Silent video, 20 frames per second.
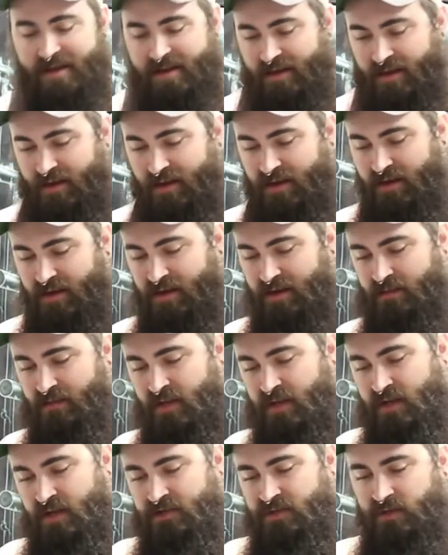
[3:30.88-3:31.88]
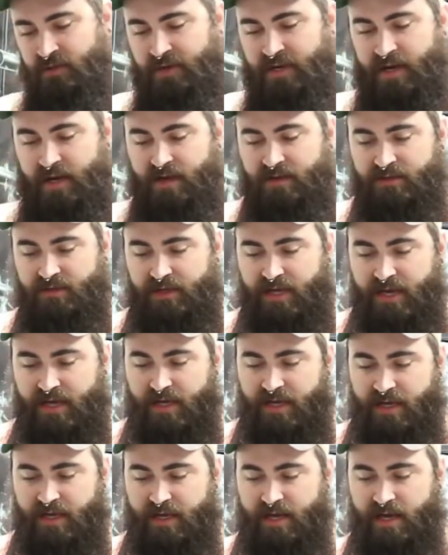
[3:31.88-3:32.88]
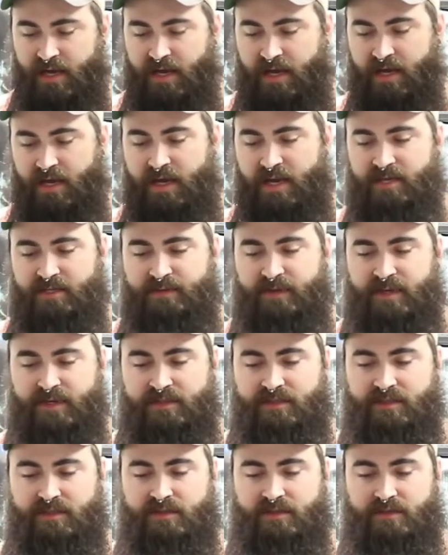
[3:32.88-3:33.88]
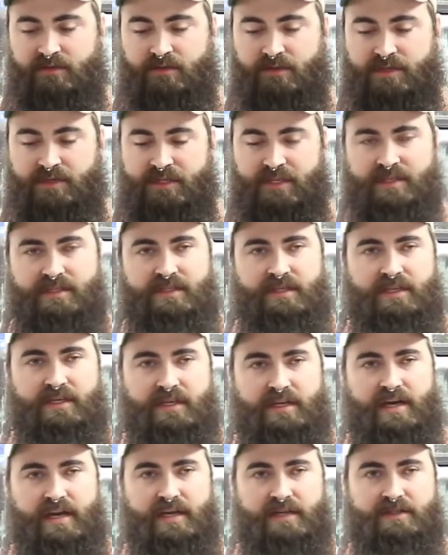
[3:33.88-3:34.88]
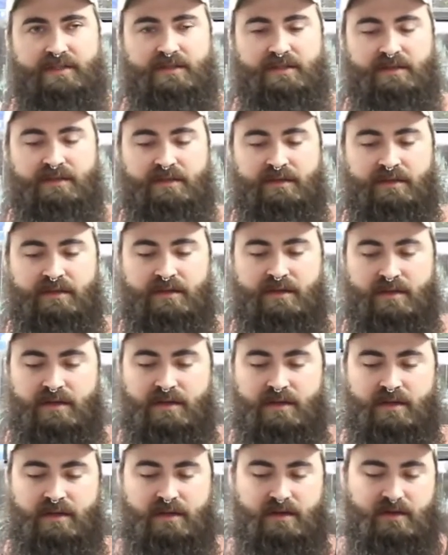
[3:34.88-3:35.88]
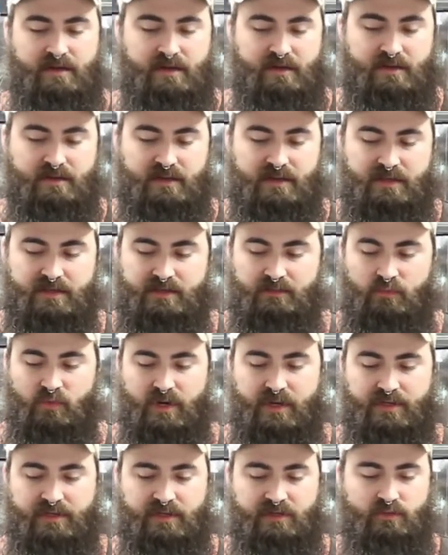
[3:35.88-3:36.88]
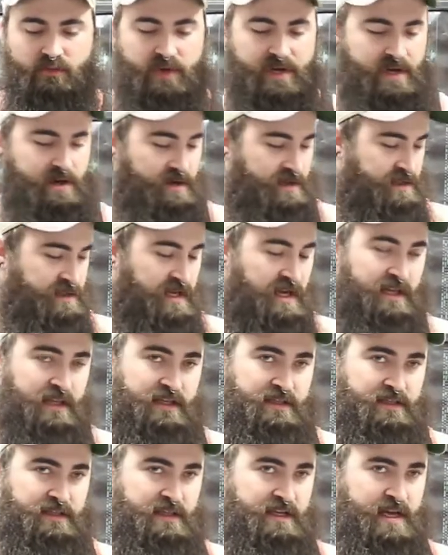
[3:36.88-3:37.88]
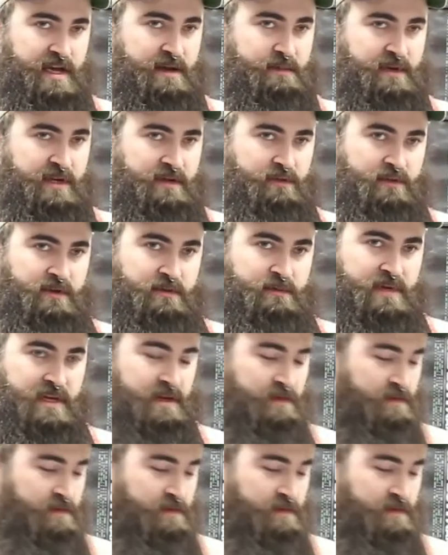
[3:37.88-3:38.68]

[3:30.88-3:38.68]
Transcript: Um, so we also got in an Xbox 360 Kinect. Uh, this works as well. It's not listed yet, but it will be